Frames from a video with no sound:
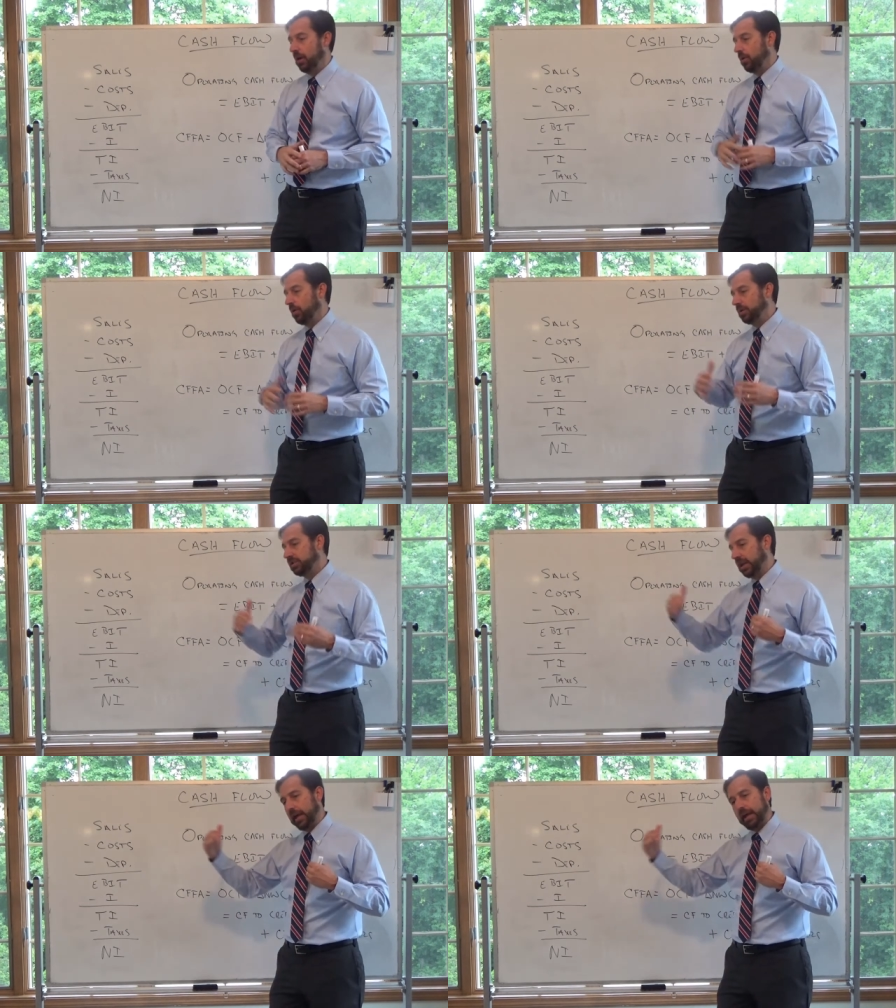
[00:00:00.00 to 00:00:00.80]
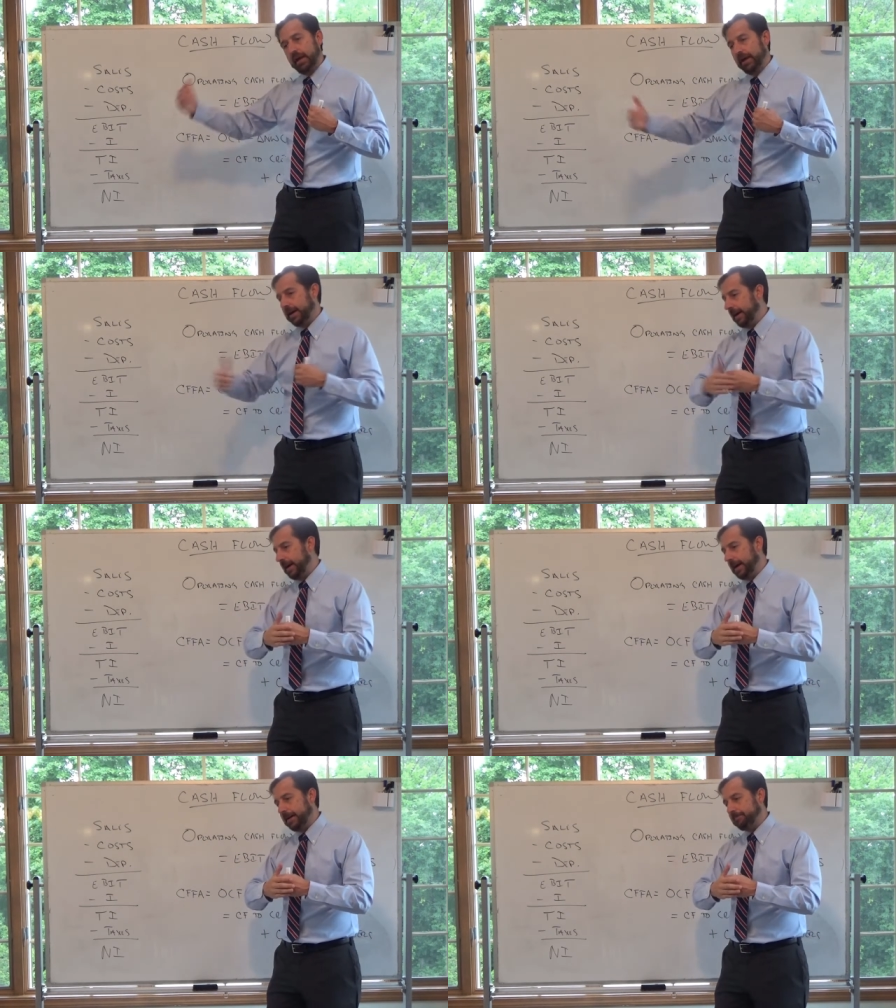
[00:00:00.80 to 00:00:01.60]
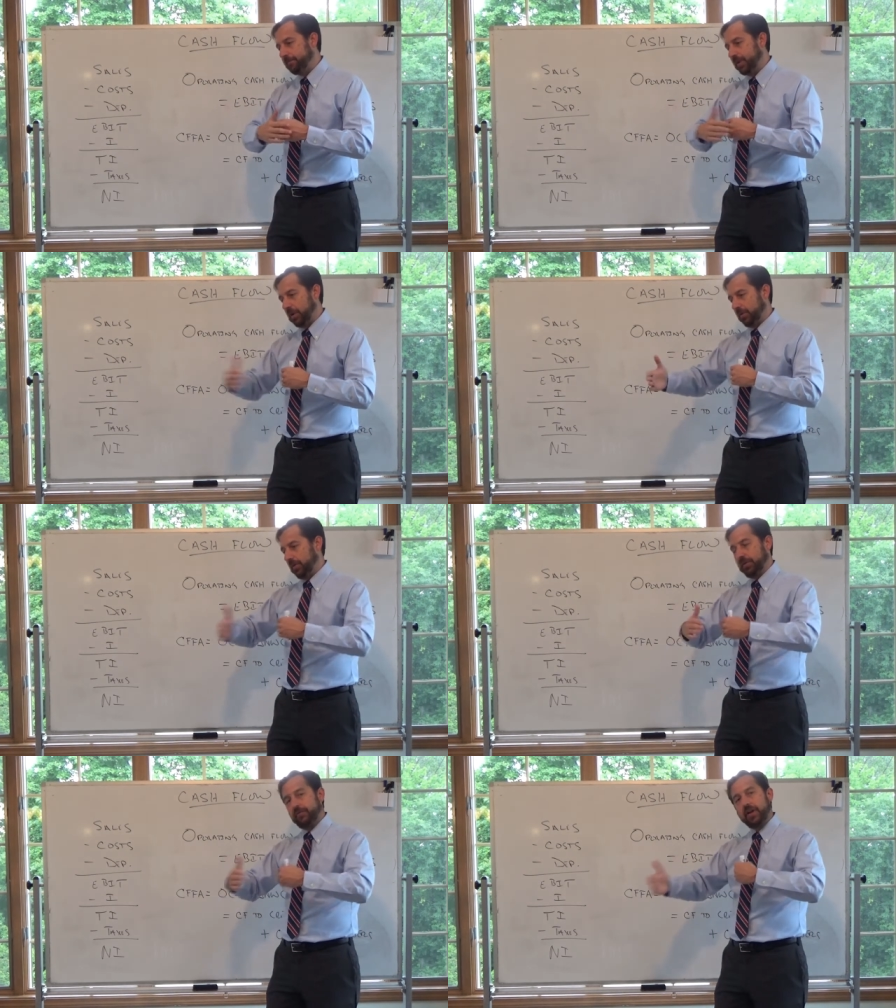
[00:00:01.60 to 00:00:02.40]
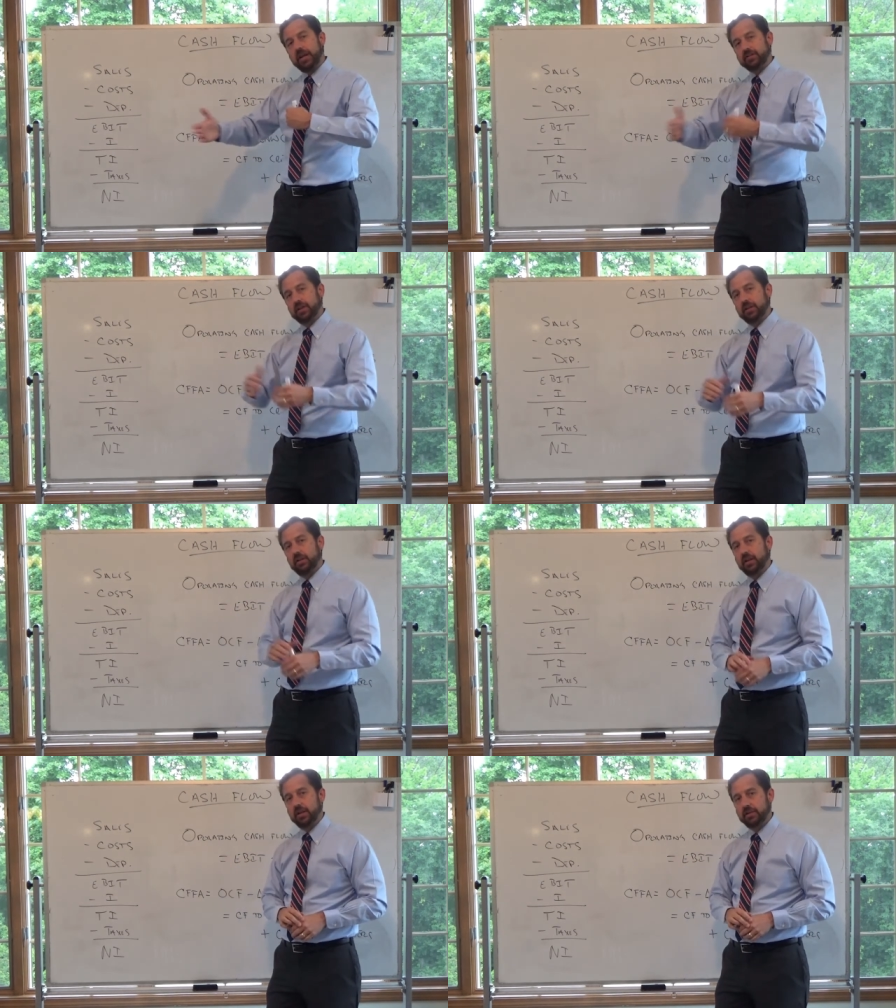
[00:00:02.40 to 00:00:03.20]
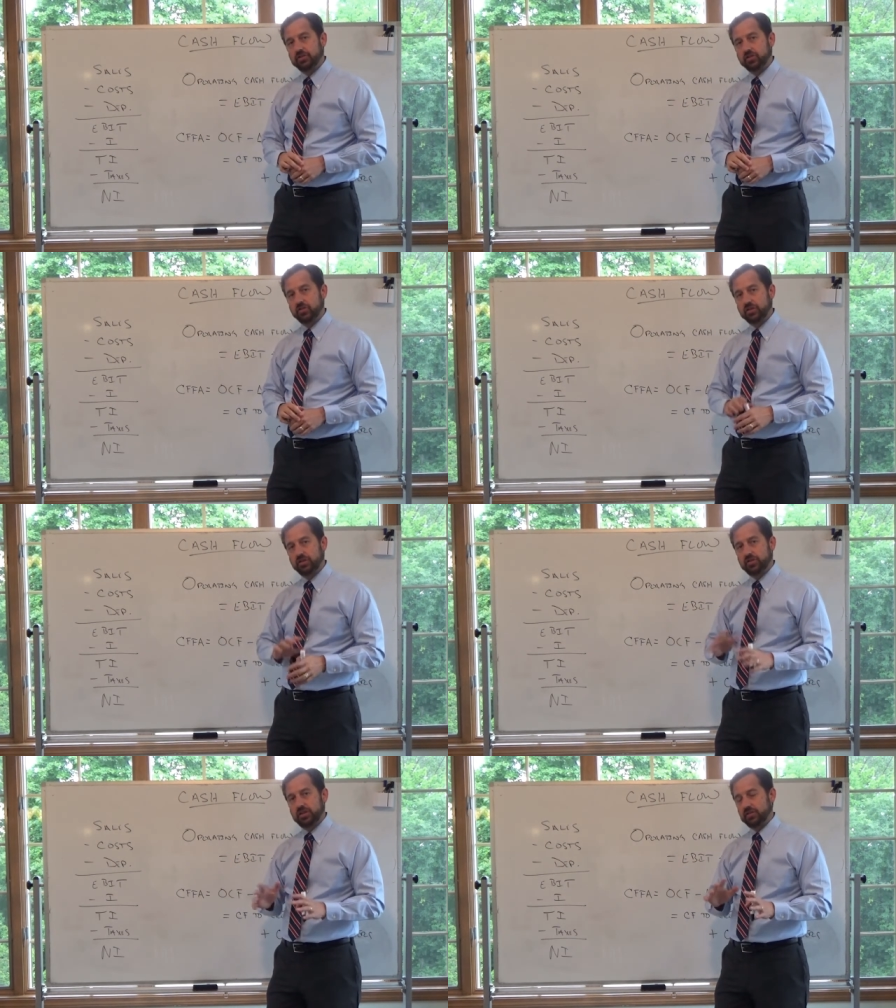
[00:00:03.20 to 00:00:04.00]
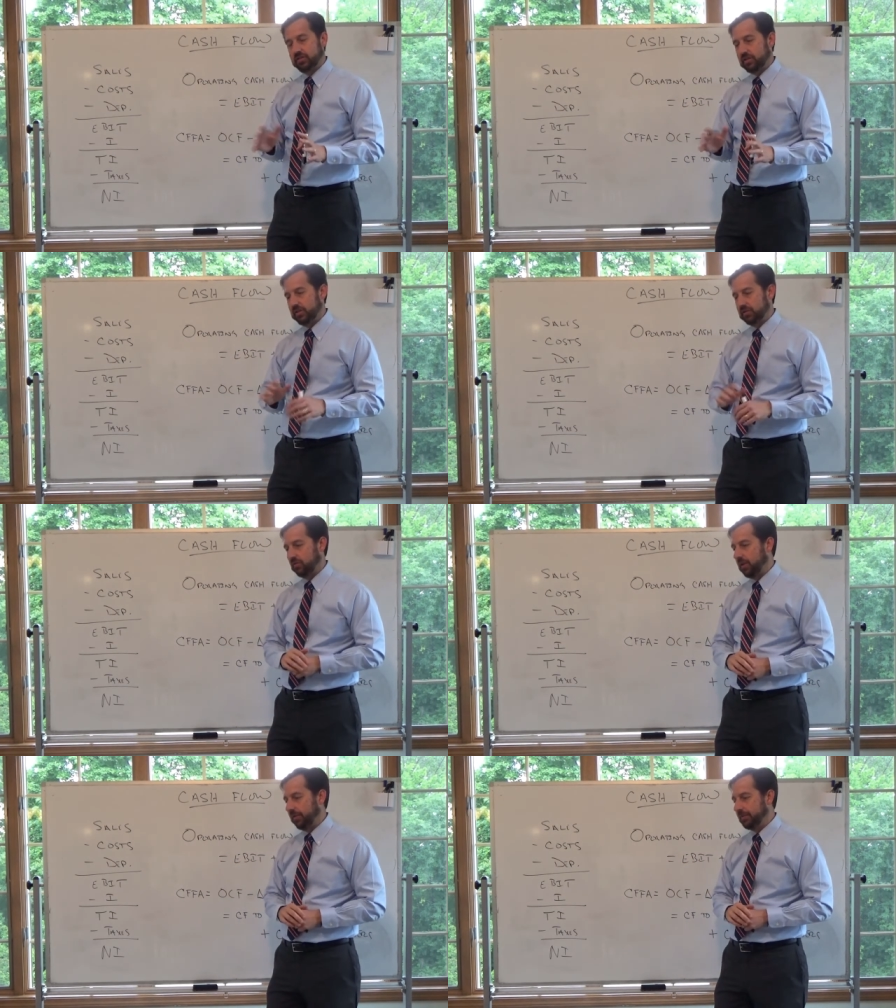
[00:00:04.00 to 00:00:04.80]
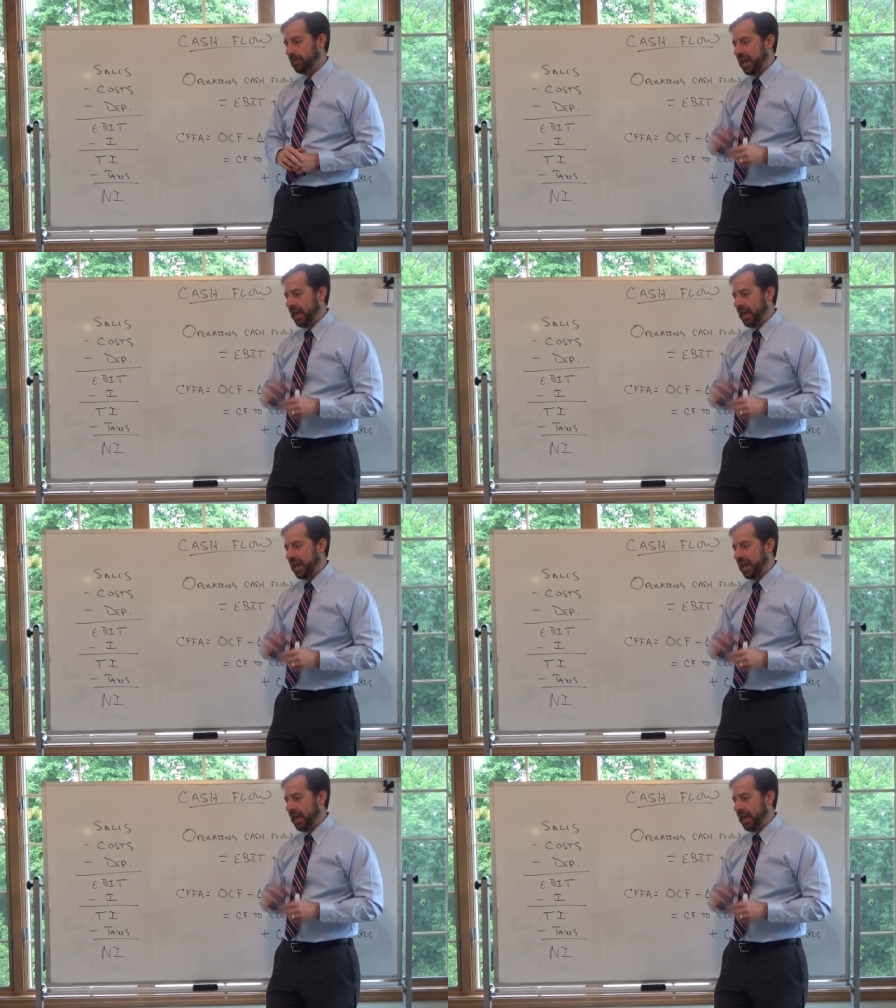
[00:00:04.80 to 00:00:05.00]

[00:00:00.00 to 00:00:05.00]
where we say, the financing decision is irrelevant.